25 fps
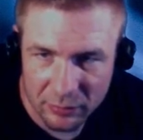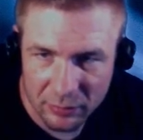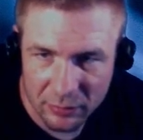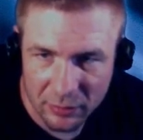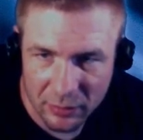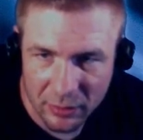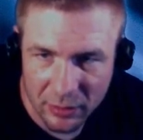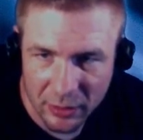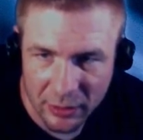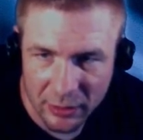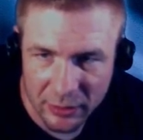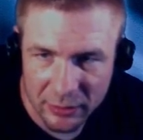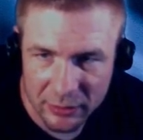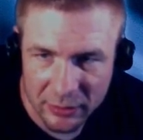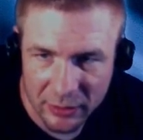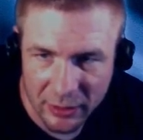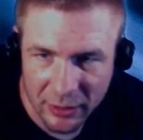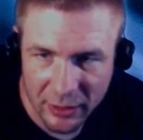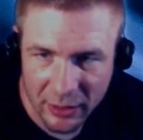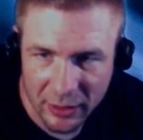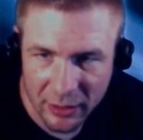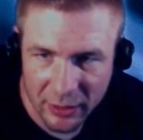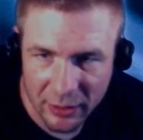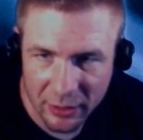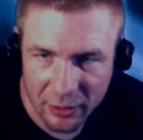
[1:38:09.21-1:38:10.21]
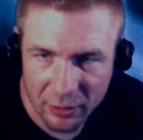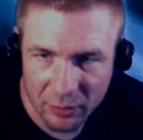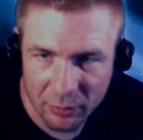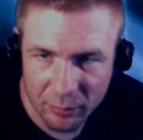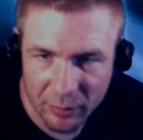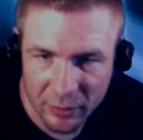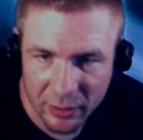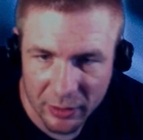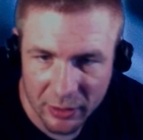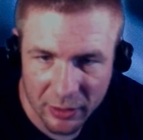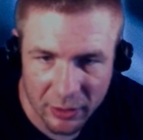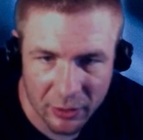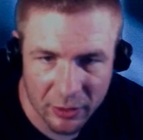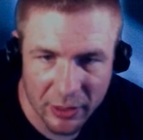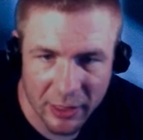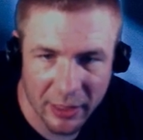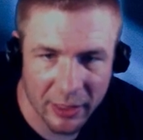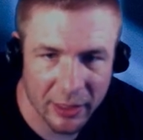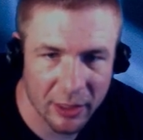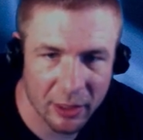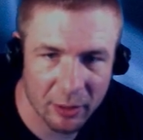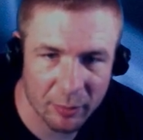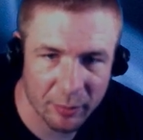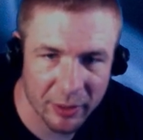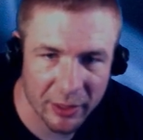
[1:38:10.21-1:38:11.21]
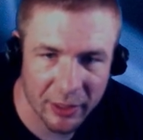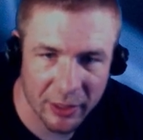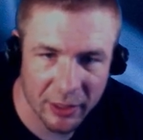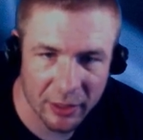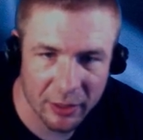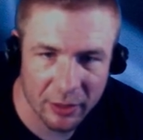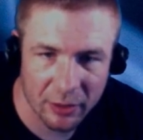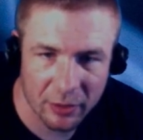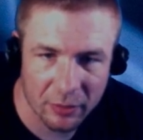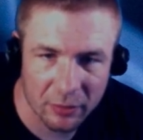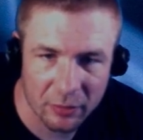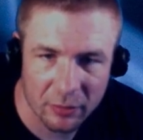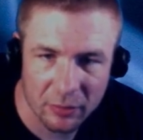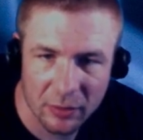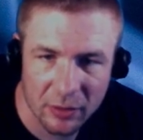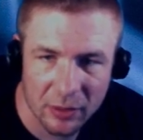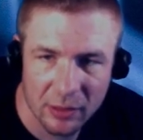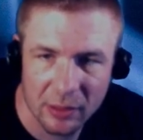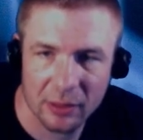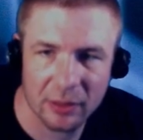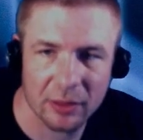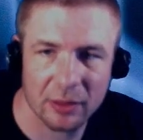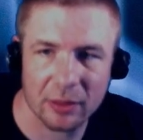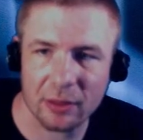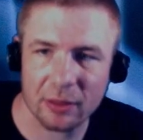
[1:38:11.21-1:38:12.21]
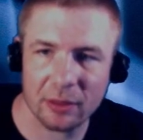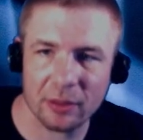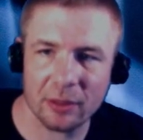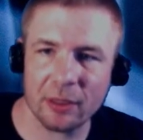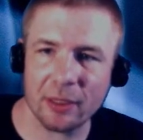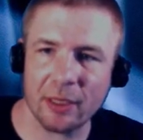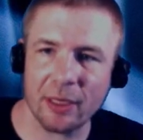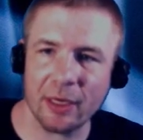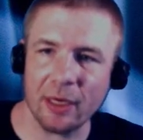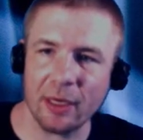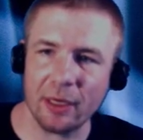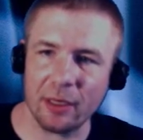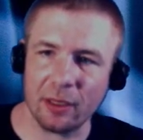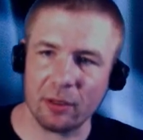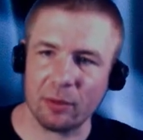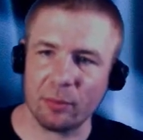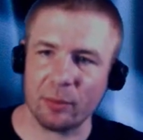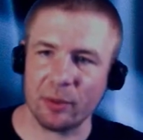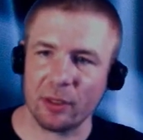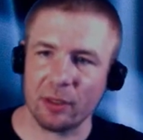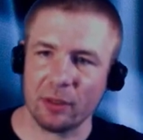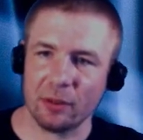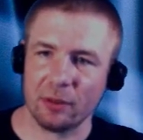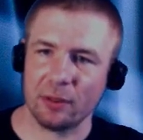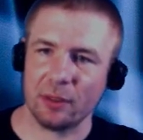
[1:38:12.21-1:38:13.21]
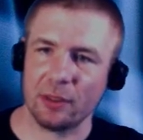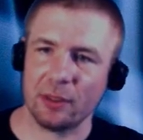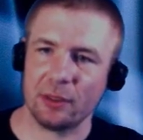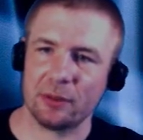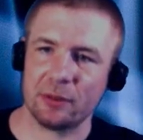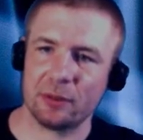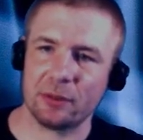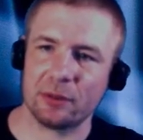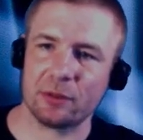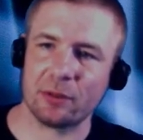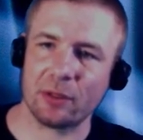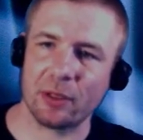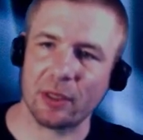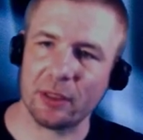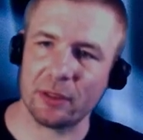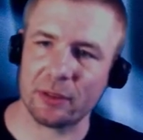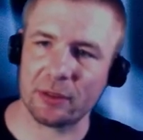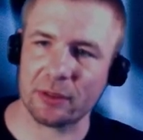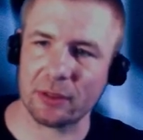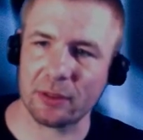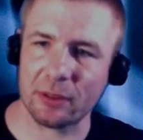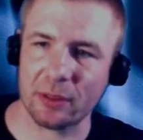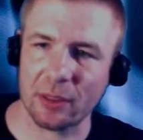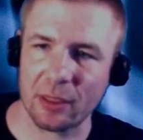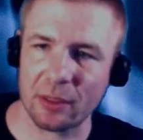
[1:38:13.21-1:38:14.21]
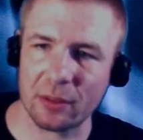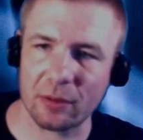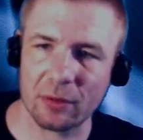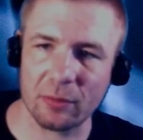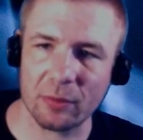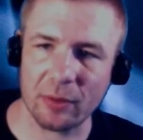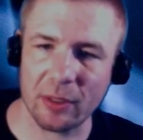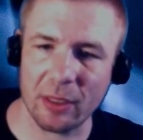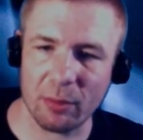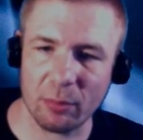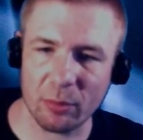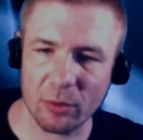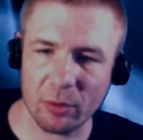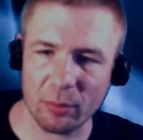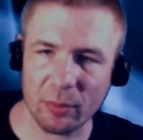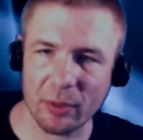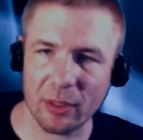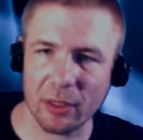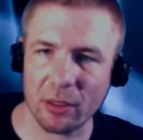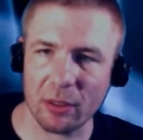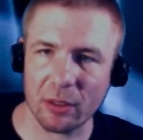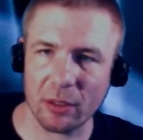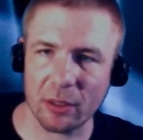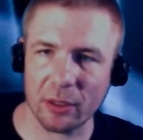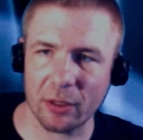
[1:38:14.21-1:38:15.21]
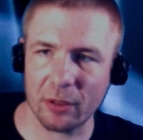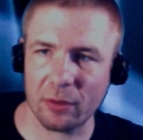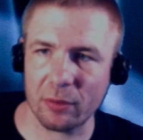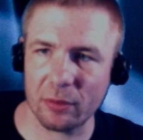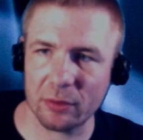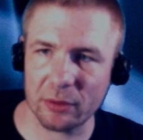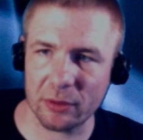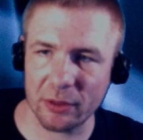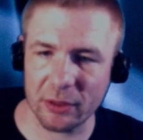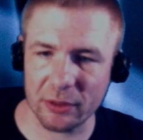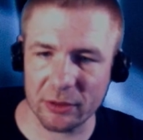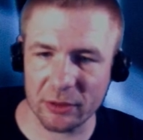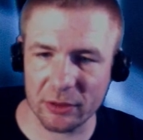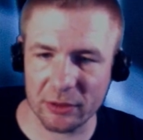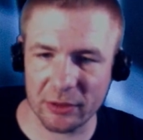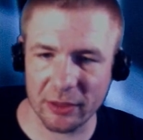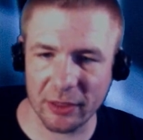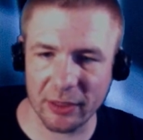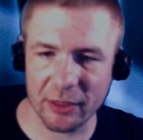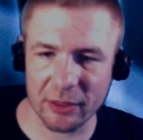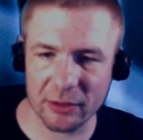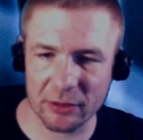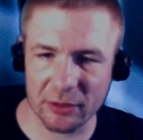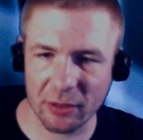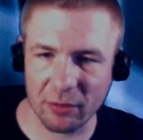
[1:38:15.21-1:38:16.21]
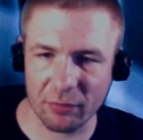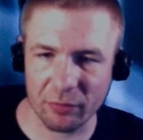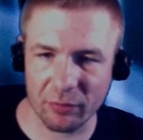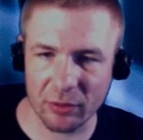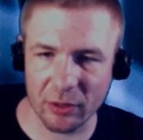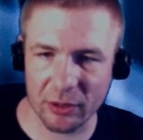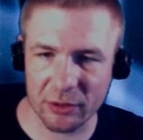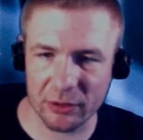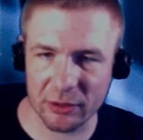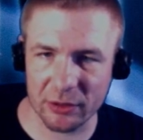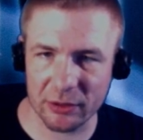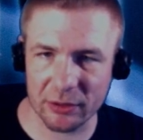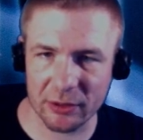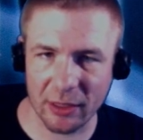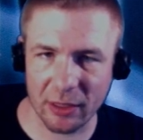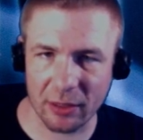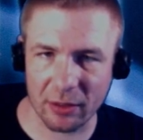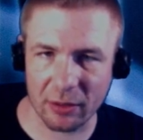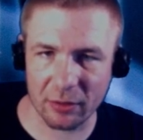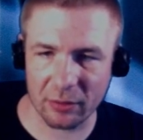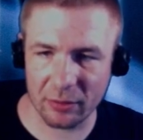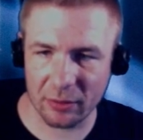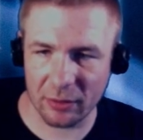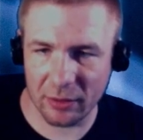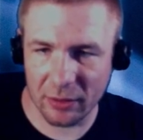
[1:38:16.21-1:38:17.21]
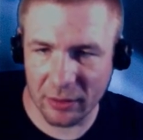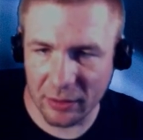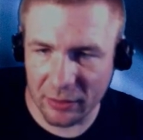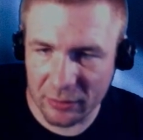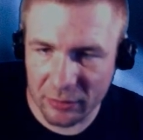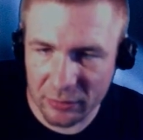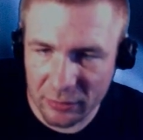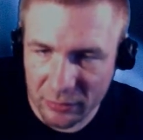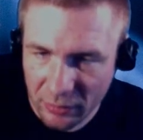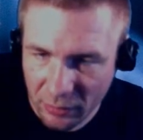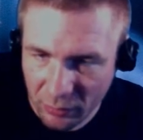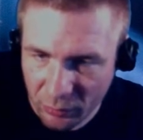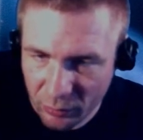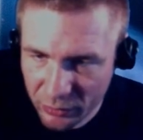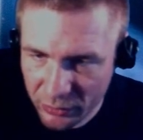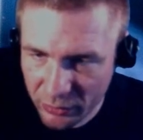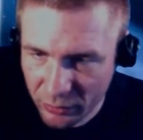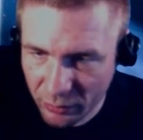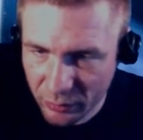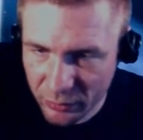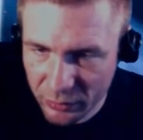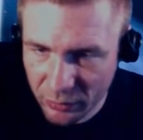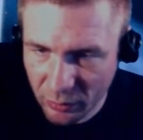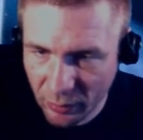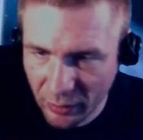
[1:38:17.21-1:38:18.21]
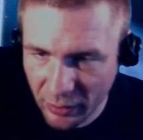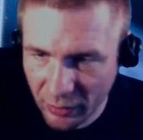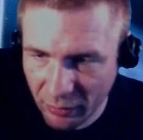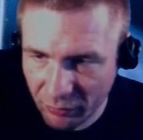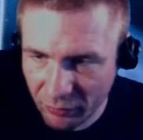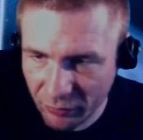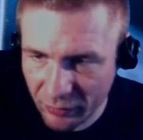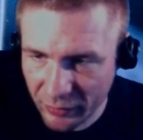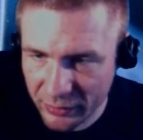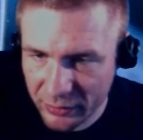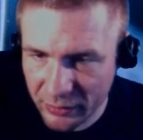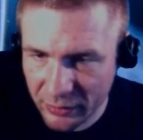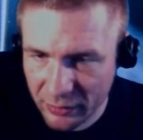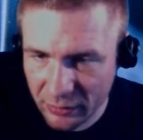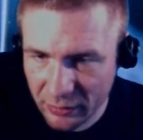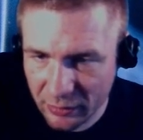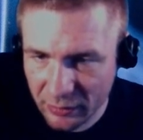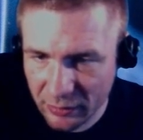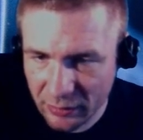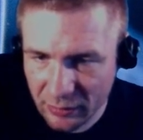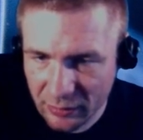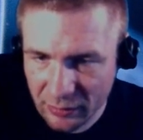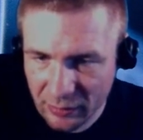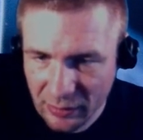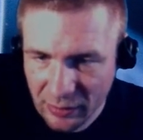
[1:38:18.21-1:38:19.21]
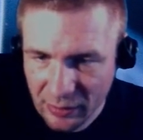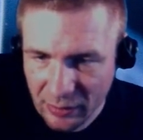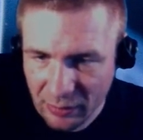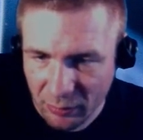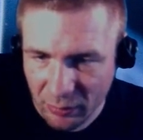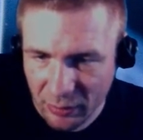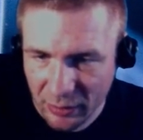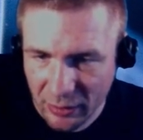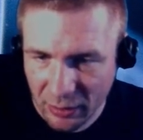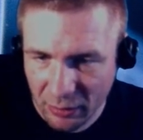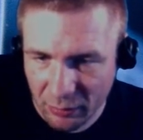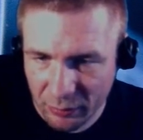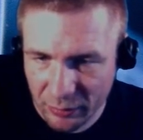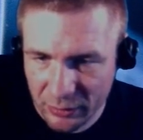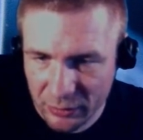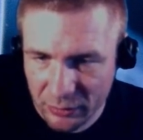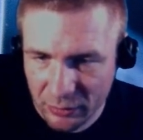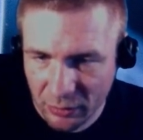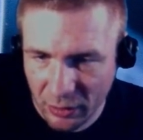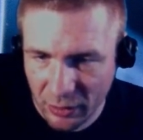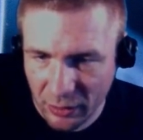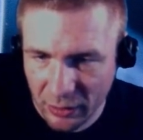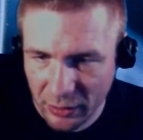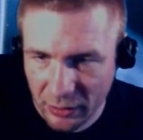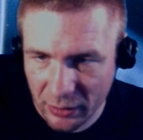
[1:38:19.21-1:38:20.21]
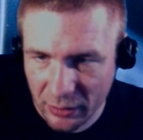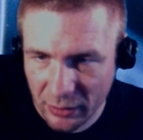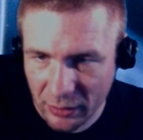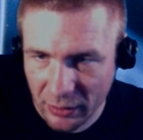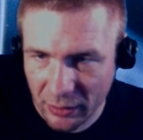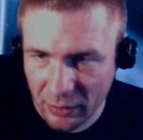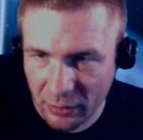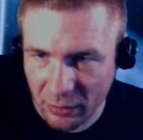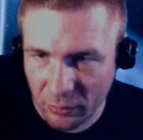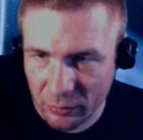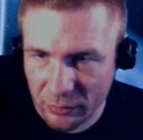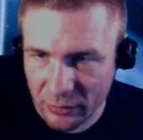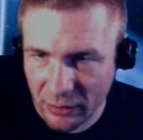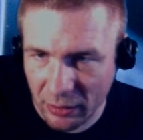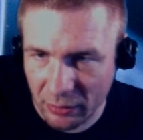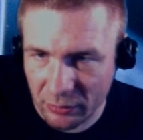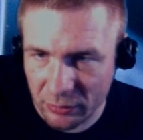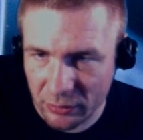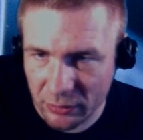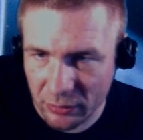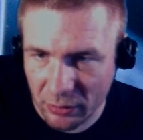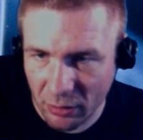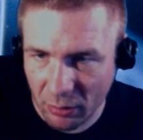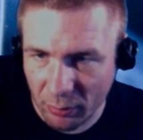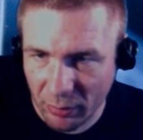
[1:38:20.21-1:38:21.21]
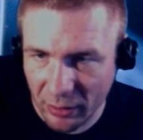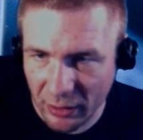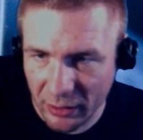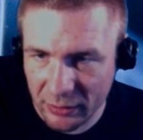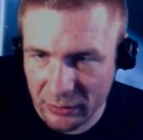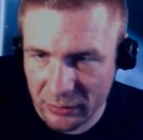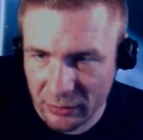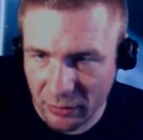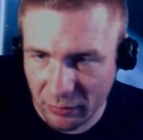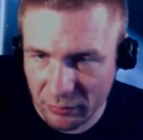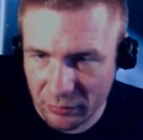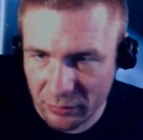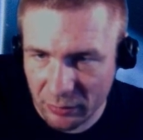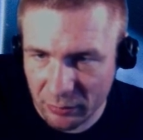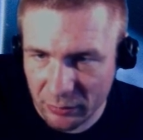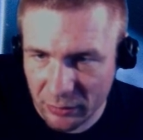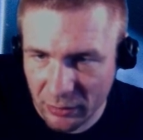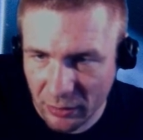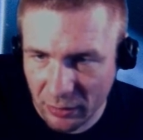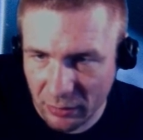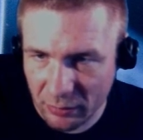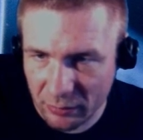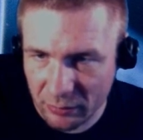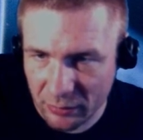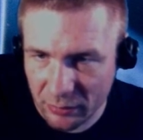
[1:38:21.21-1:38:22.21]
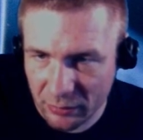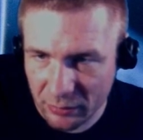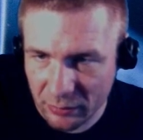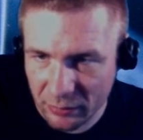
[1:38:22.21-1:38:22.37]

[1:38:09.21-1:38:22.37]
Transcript: Crazy. You can't hear me. You can't hear me, can you? You can't hear me. It's crazy. I don't know what happened to my audio. So you see, this stuff glitches out. I wish there was a way to fix it without restarting it. It goes out just all by itself sometimes.